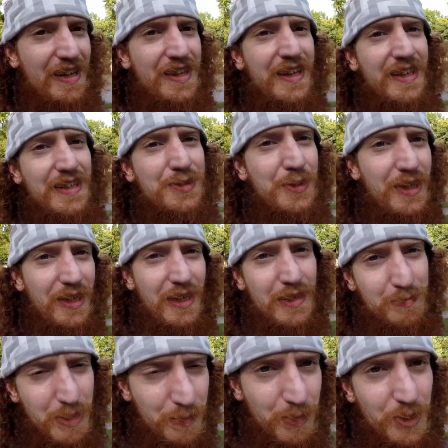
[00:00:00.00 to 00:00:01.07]
I think that's why a lot
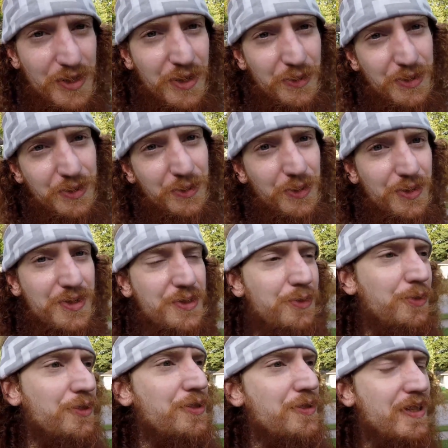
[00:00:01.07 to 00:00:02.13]
of people don't do old
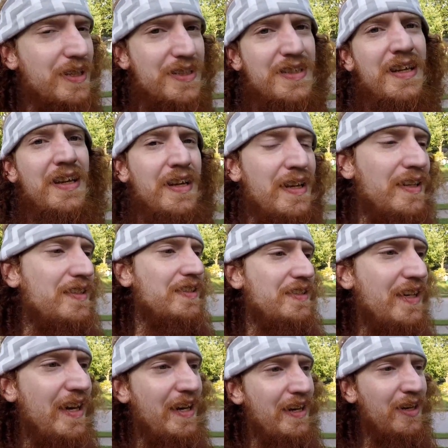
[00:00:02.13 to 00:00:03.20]
school tricks
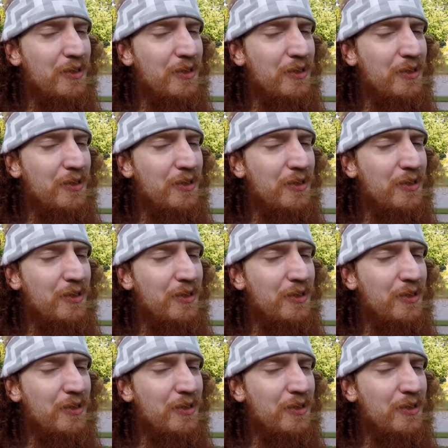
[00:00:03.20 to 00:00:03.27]
today.